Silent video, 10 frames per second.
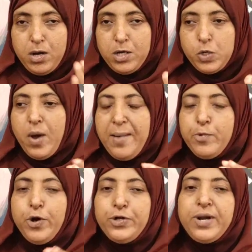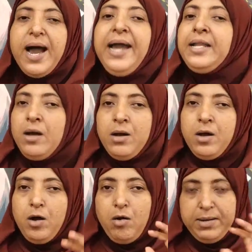So I am going to write
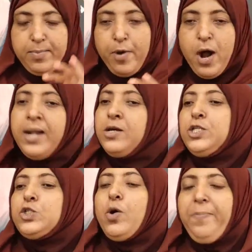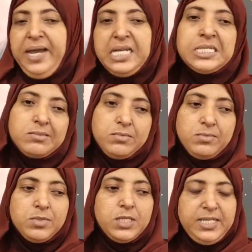on the board. So please
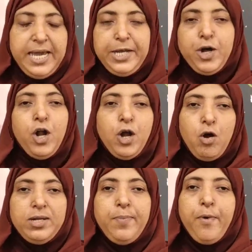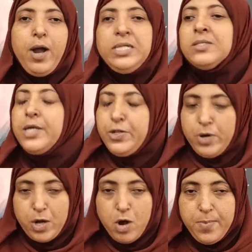take down all the points in
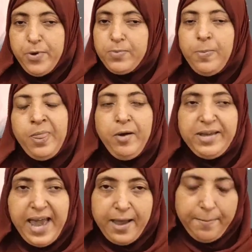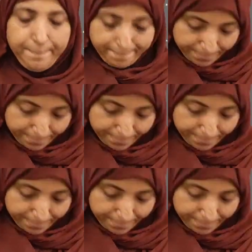your notebook. Okay.